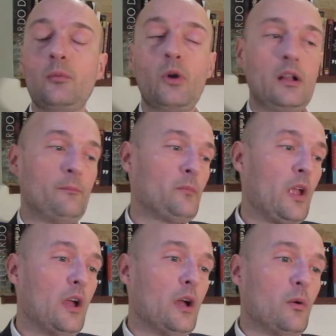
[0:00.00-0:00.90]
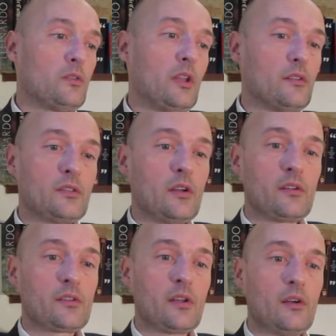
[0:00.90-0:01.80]
Well,
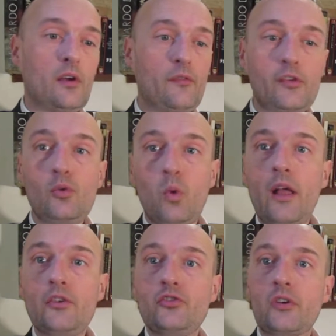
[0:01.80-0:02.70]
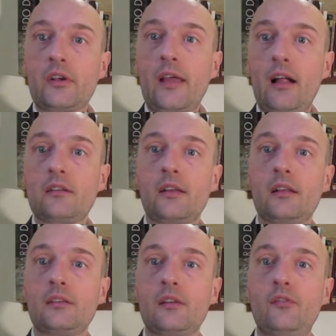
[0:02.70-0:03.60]
there's a few ways you can
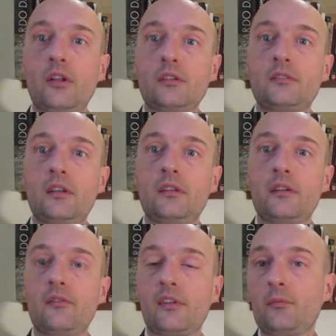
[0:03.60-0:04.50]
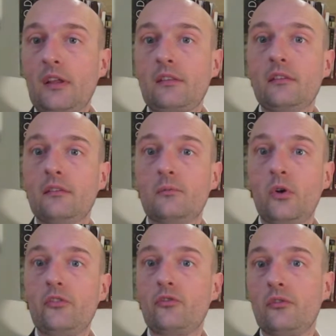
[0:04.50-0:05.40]
calculate the volatility of something, that
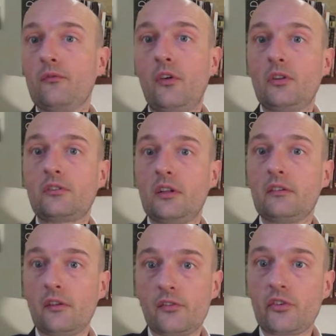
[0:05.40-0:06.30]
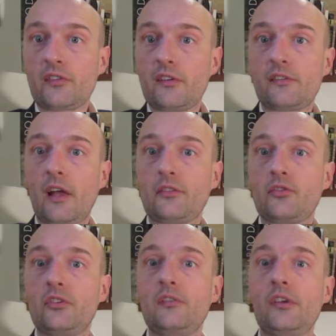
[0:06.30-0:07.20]
which volatility is just a
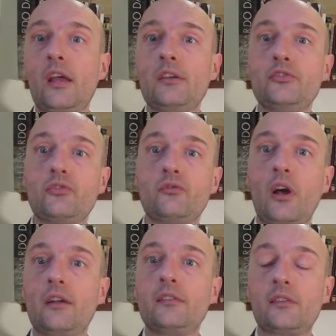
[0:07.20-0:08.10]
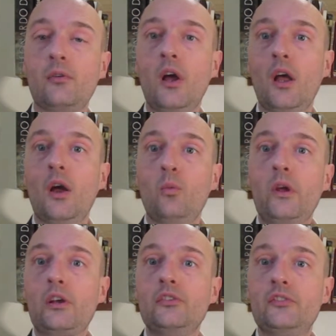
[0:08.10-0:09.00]
standard deviation, right? So
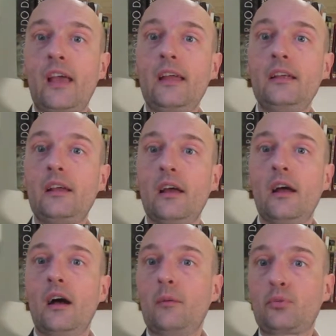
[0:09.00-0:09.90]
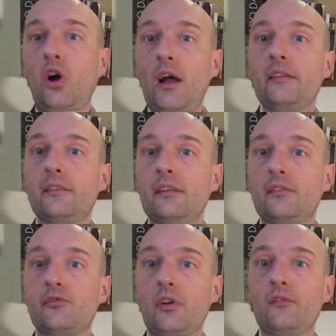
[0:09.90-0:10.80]
we could take a price
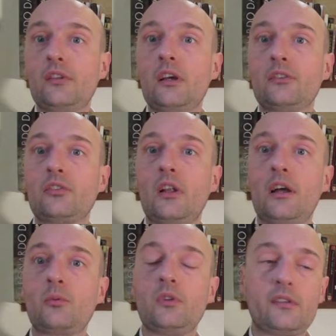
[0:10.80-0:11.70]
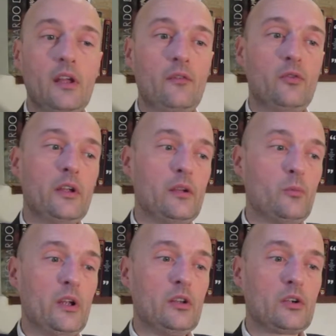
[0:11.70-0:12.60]
history of the underlying. We'll say if we,
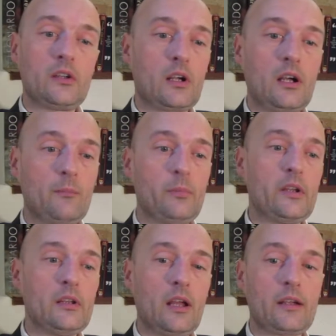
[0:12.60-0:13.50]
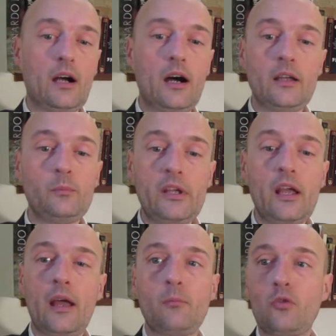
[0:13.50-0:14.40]
we look at a company like I
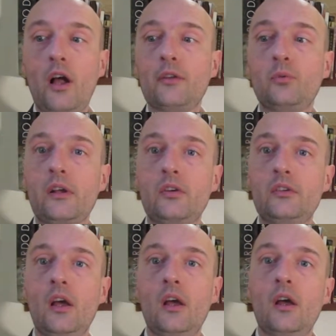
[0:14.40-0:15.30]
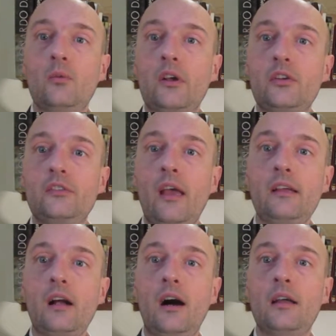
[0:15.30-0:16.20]
B M, right? We could we could
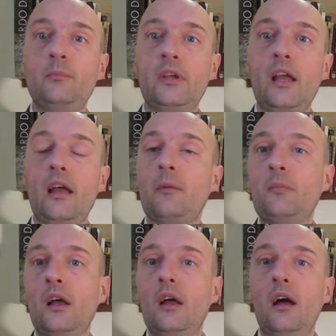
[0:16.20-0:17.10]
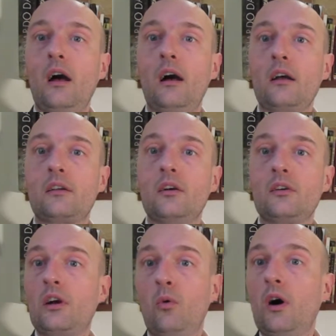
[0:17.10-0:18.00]
take I B M, uh,
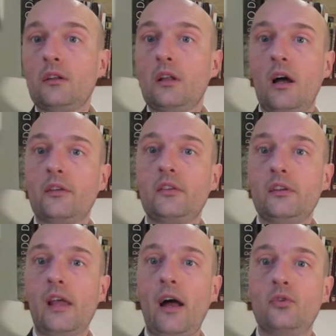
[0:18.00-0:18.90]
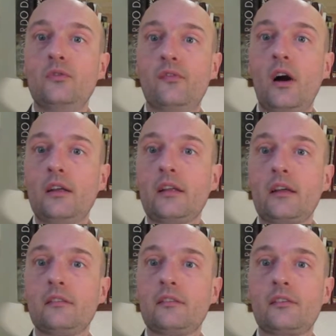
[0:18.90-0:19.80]
go, go online to Yahoo
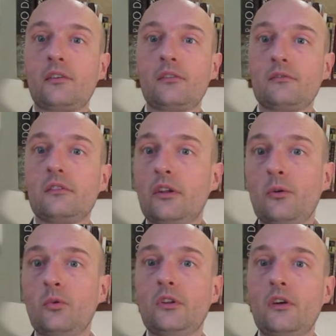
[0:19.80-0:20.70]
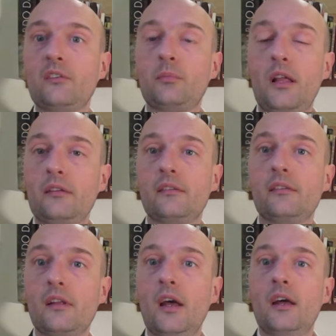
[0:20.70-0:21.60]
Finance or you know one of those
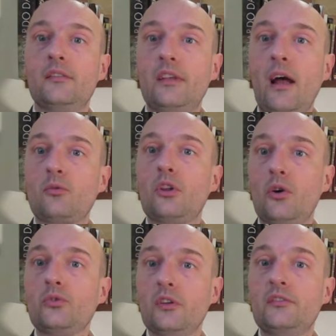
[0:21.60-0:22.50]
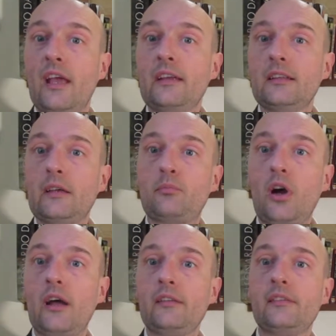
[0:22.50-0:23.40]
places, download the daily
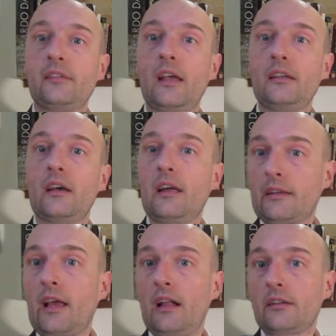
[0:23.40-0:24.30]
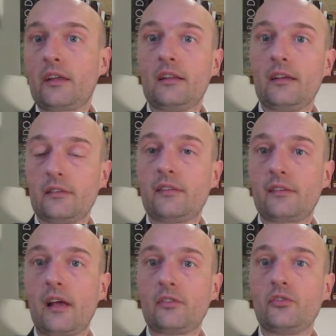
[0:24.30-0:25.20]
price data and calculate the
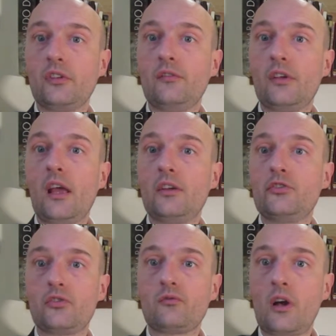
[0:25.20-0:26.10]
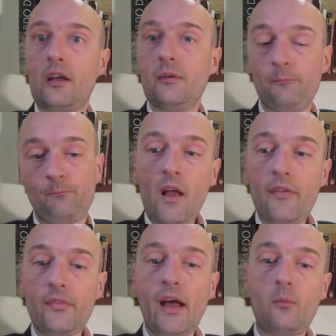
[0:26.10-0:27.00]
standard deviation, right?
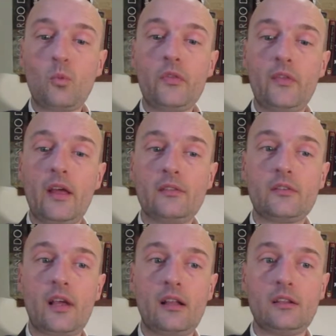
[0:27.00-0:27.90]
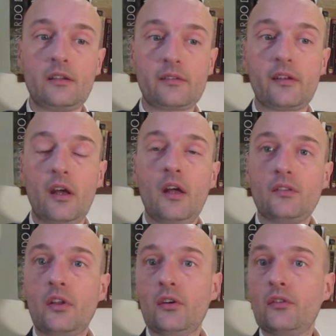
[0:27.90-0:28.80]
And that would then tell us
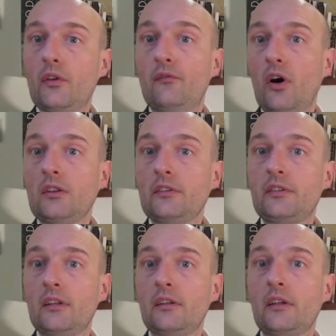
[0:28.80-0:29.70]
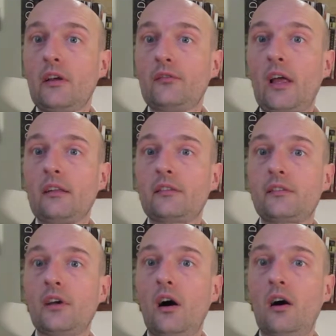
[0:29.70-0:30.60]
the, the volatility of that
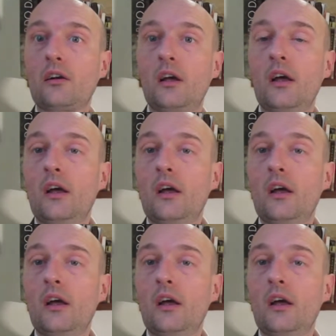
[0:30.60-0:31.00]
stock.